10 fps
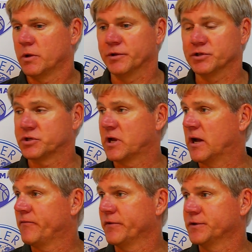It's just
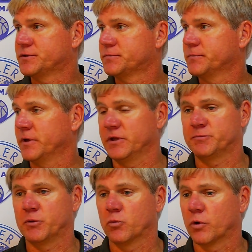confidence, and he's
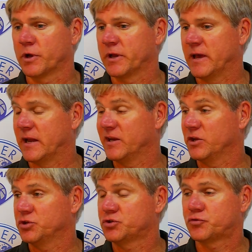been working at it, and
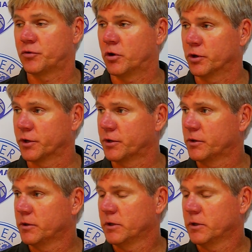he's stronger.